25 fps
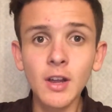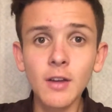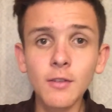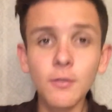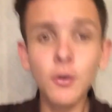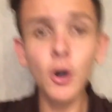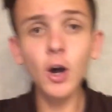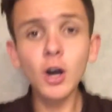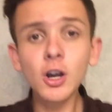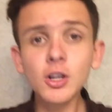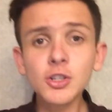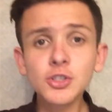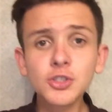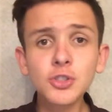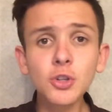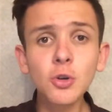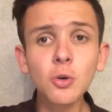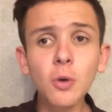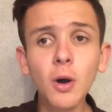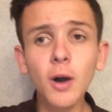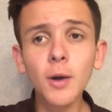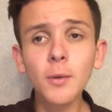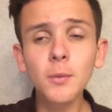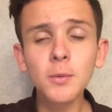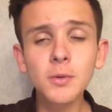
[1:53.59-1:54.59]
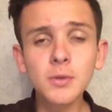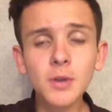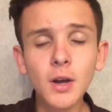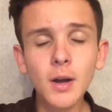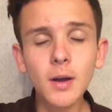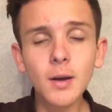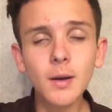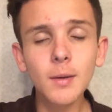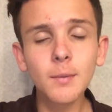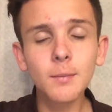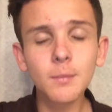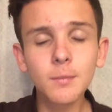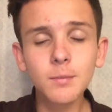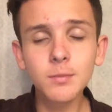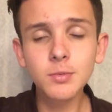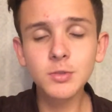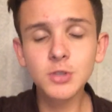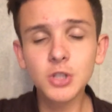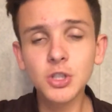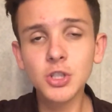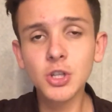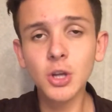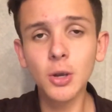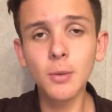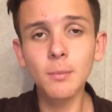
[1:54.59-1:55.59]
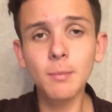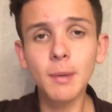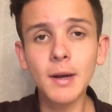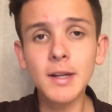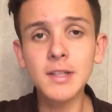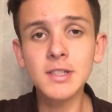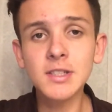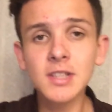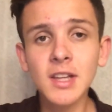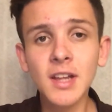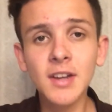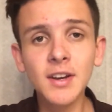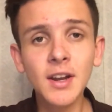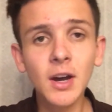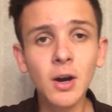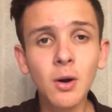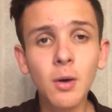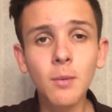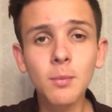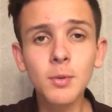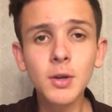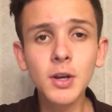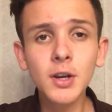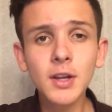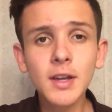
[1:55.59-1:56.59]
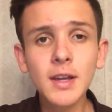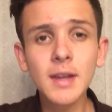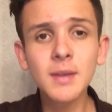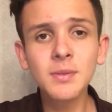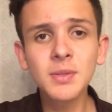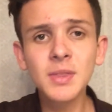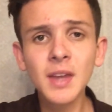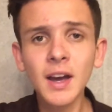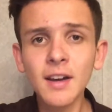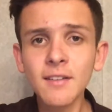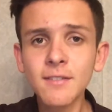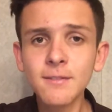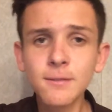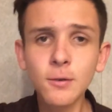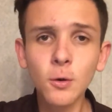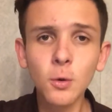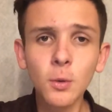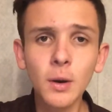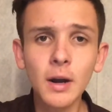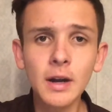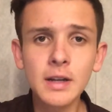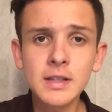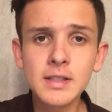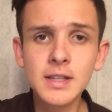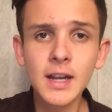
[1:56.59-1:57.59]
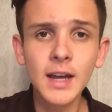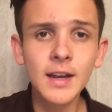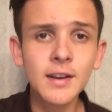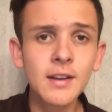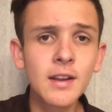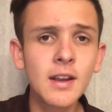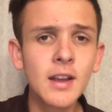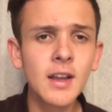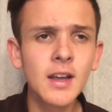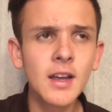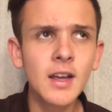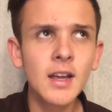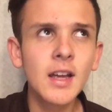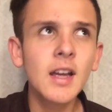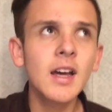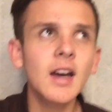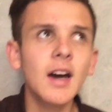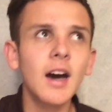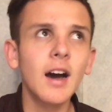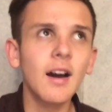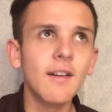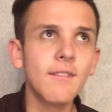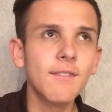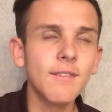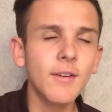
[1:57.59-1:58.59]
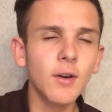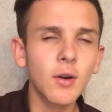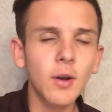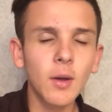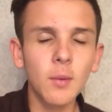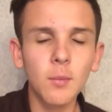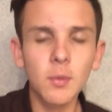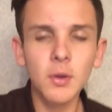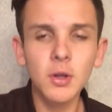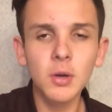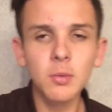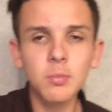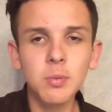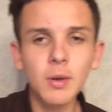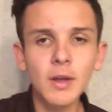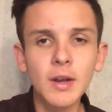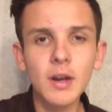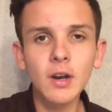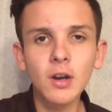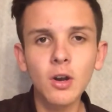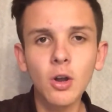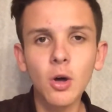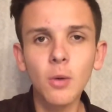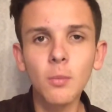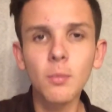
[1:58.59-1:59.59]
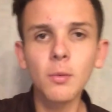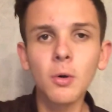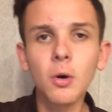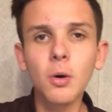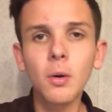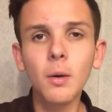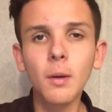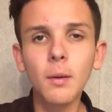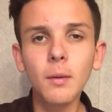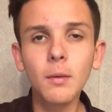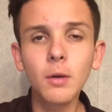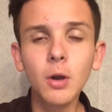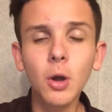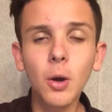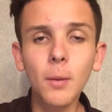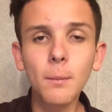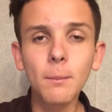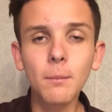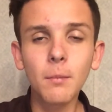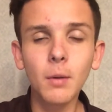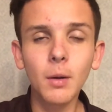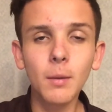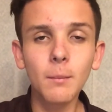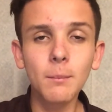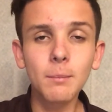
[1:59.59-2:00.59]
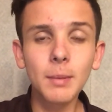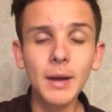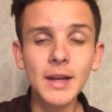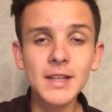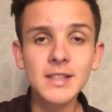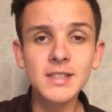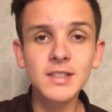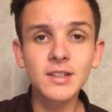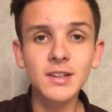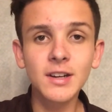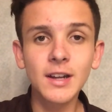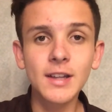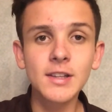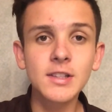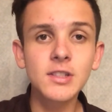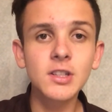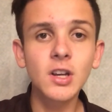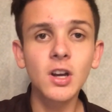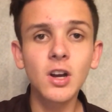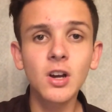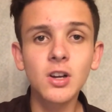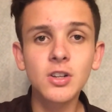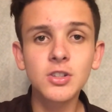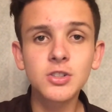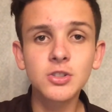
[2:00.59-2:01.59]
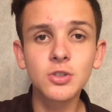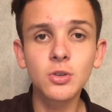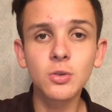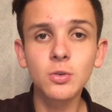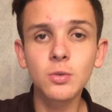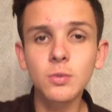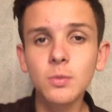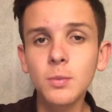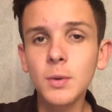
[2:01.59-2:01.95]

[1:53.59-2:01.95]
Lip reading: For Arsenal, just going back to that now, I'm going to give that a 4 out of 10. I feel like we could have played a lot better against Arsenal.